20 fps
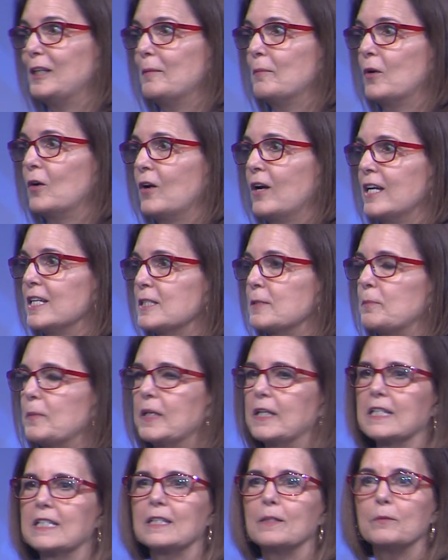MRIs
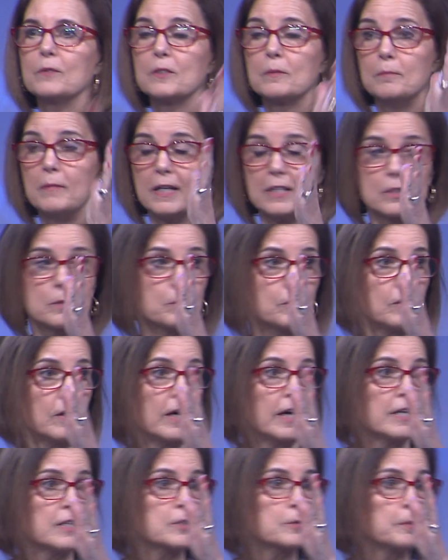because he was
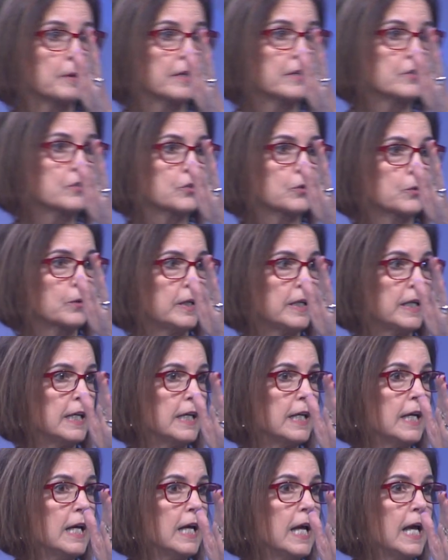mesmerized by the screen,
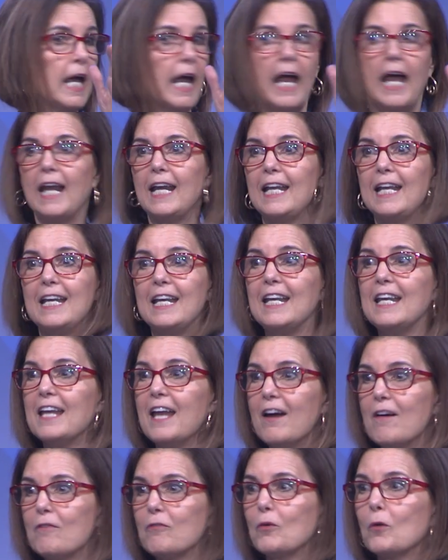and he
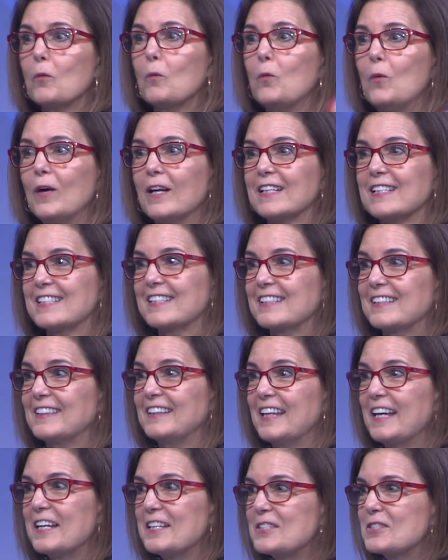never once
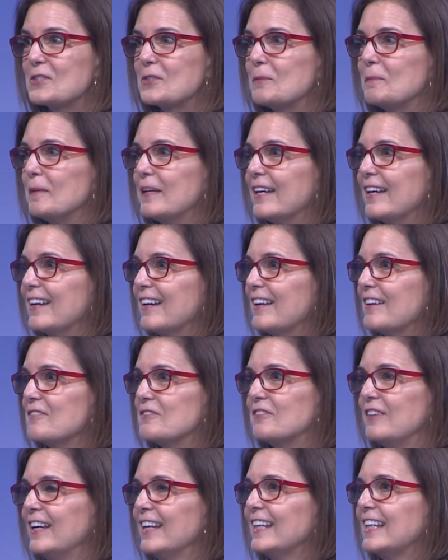glanced at me. And I
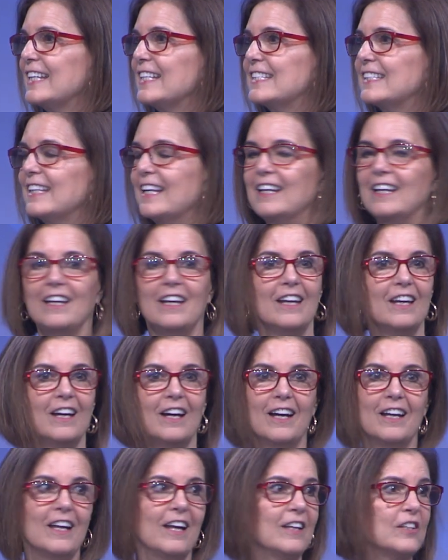finally said,
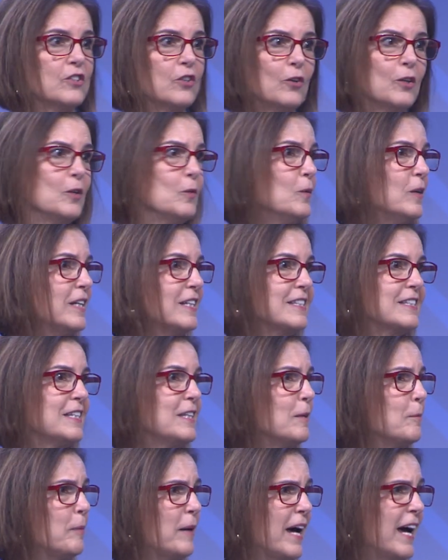"Don't you want to see
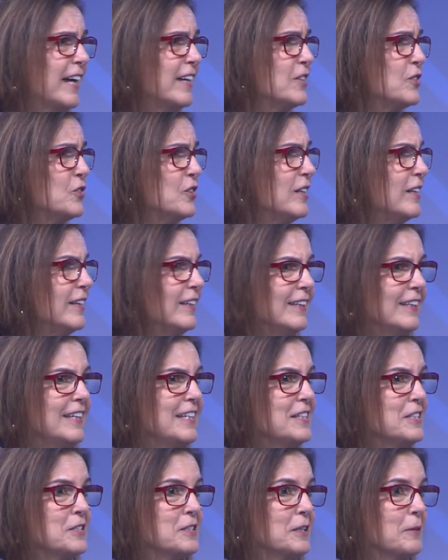the packaging at
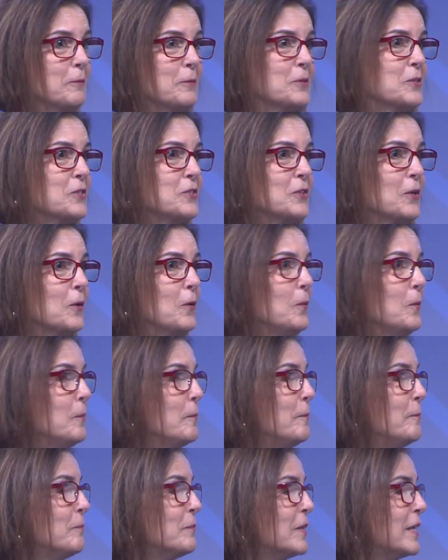least?" It was
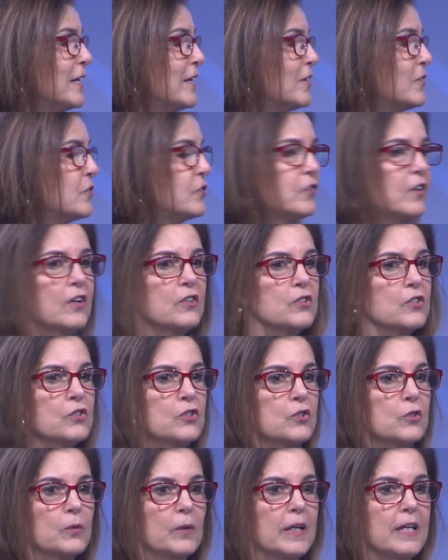such a
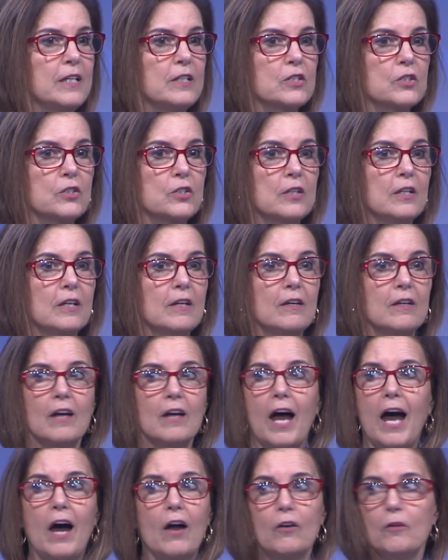strange
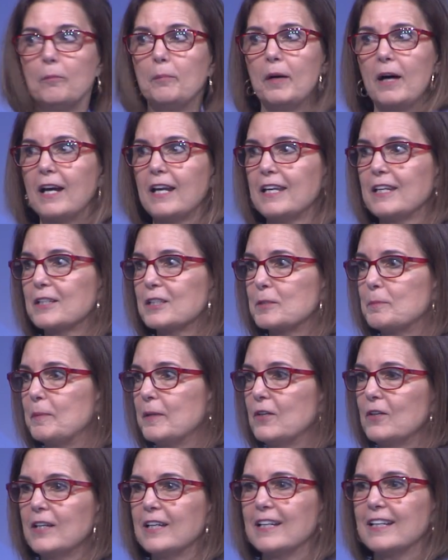out-of-body
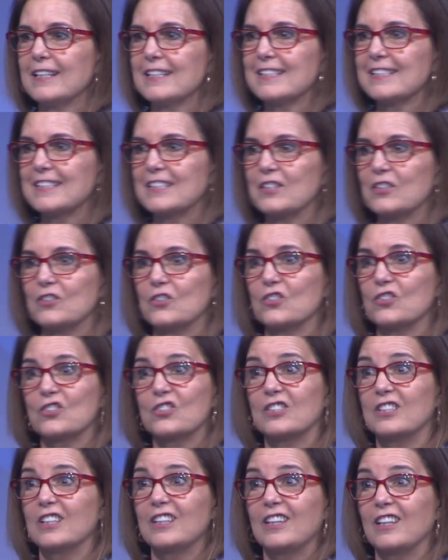experience to
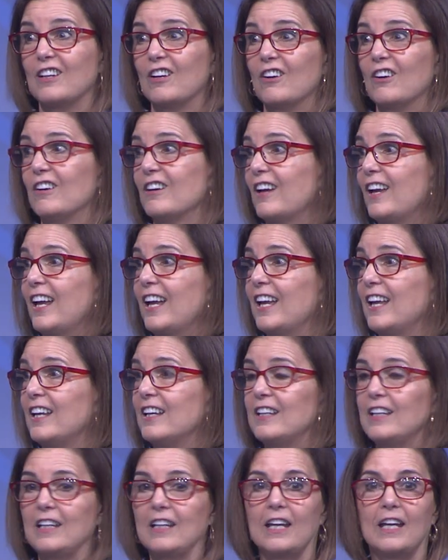just sit there.
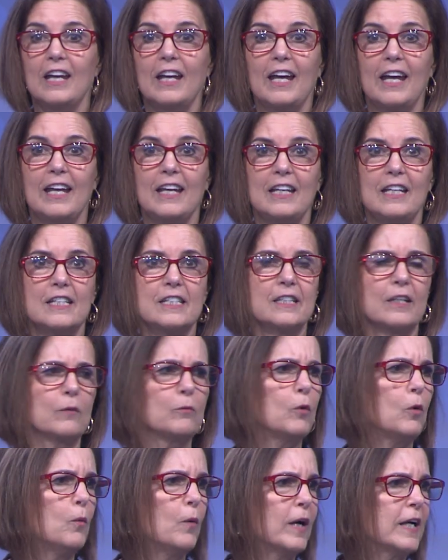And he
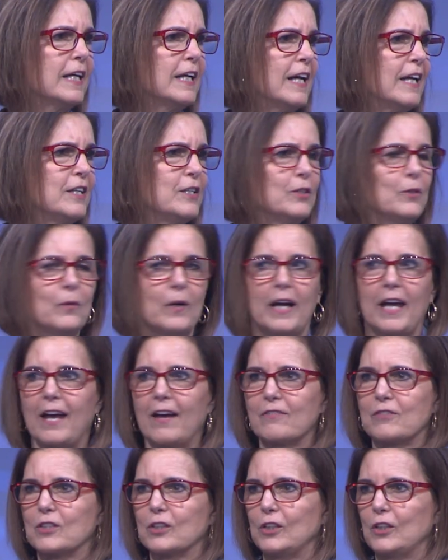said, "Well, what can I do? I
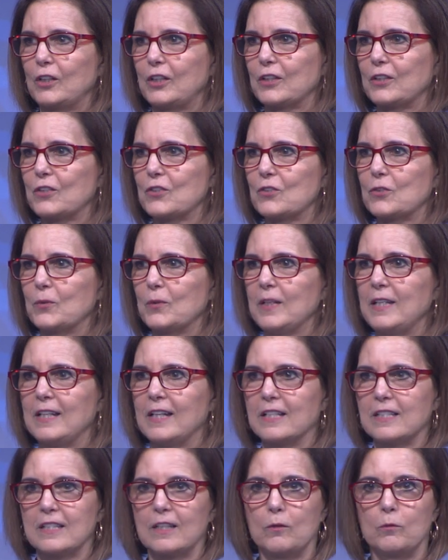have to look at the screen."
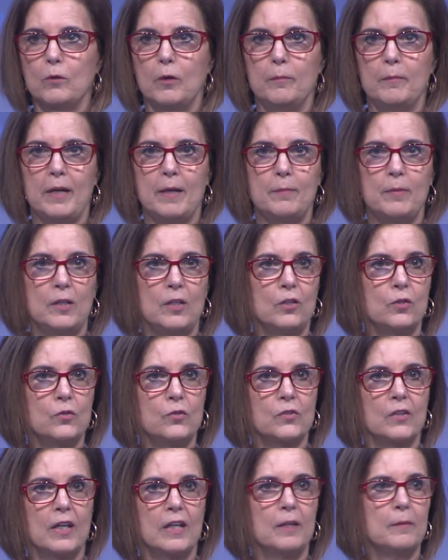I said, "Well, maybe you
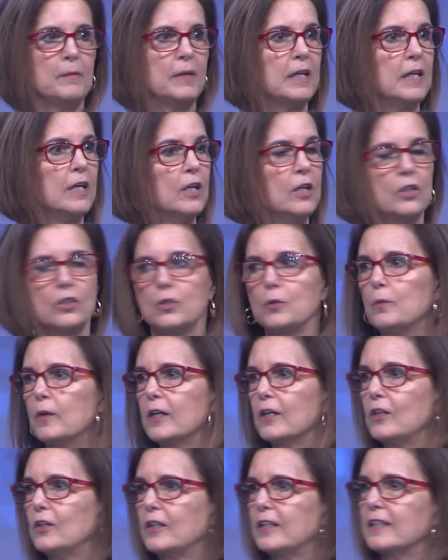say to me, do you
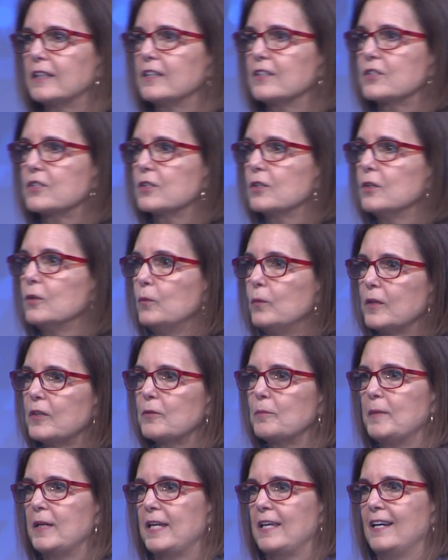want to look at this
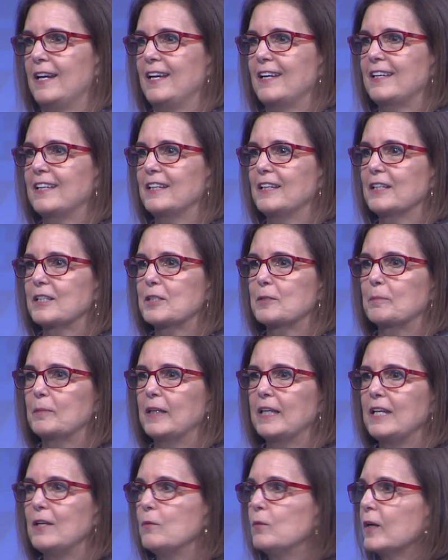with me and I can
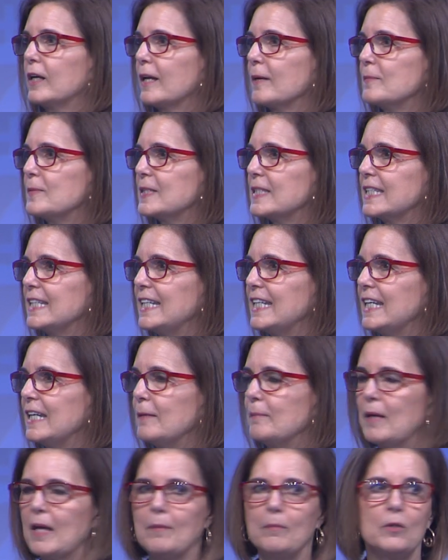explain what I'm
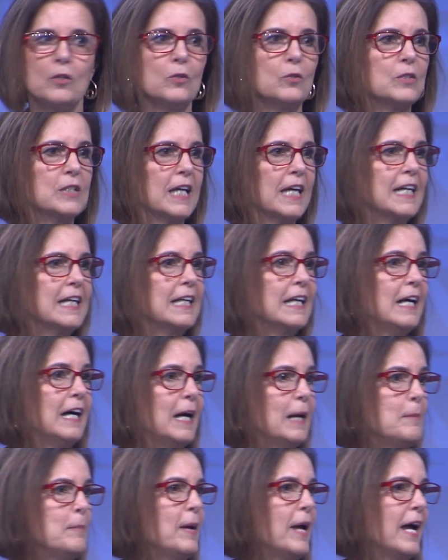seeing? Maybe you take an
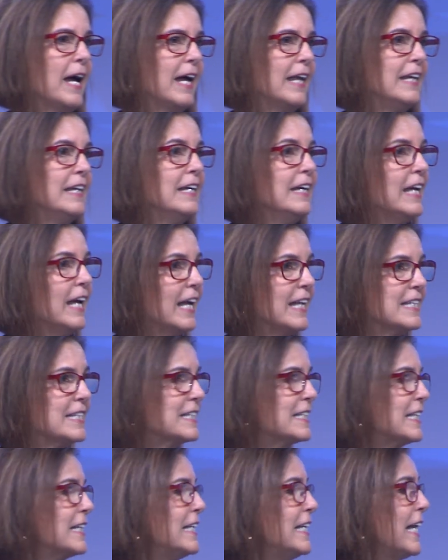iPad and
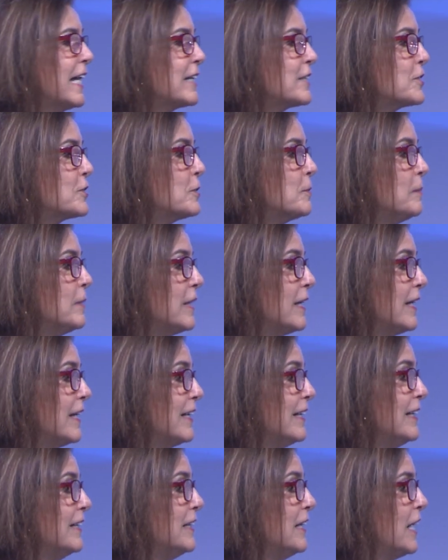sit next to me
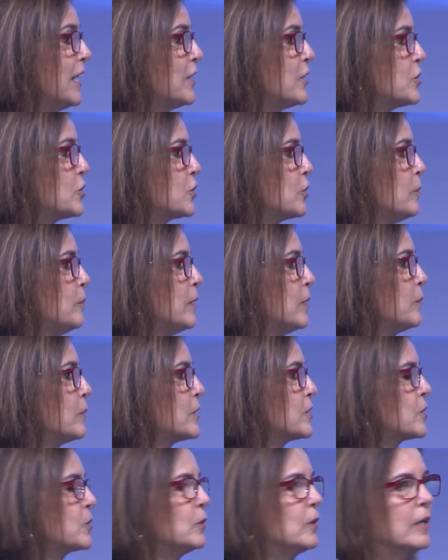and show me
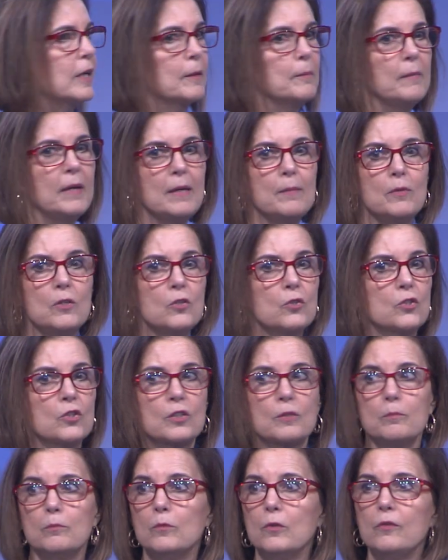what's going on. Maybe you
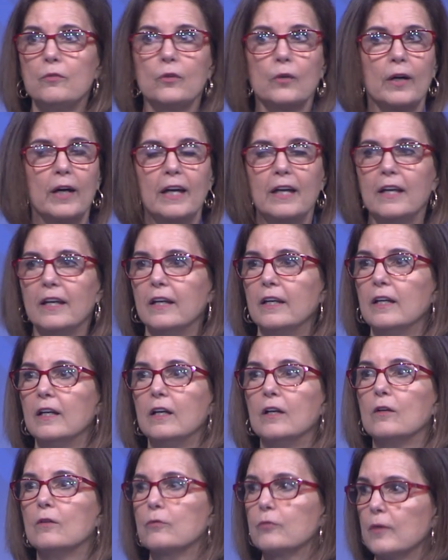just move your head
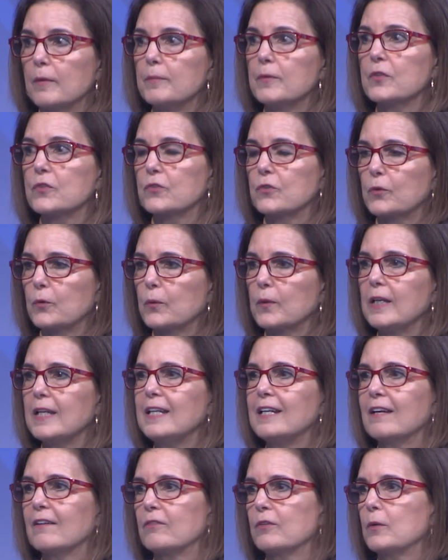from the
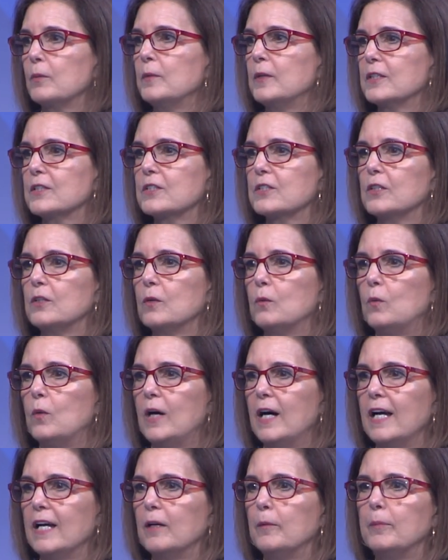screen every once in a
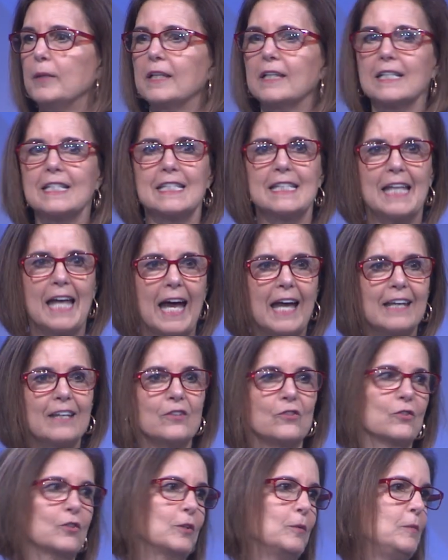while, because that
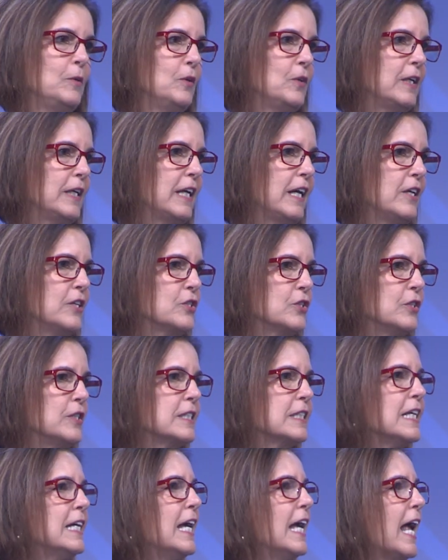is
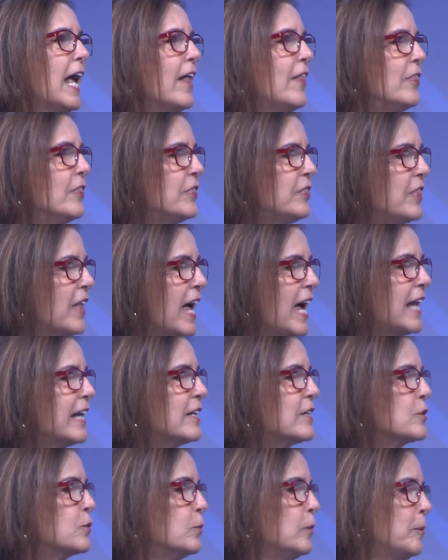communications, and that
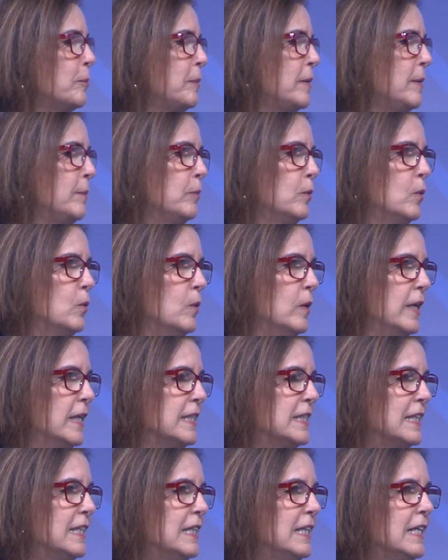is what people
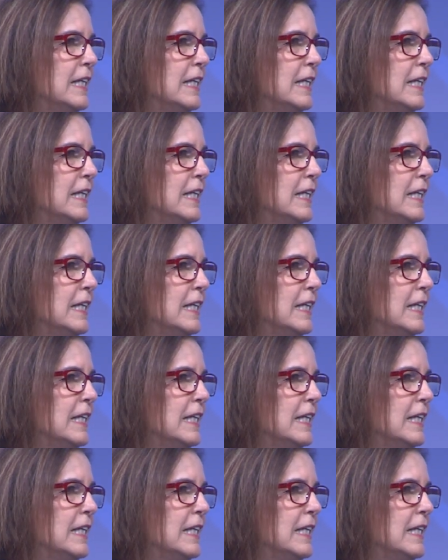want."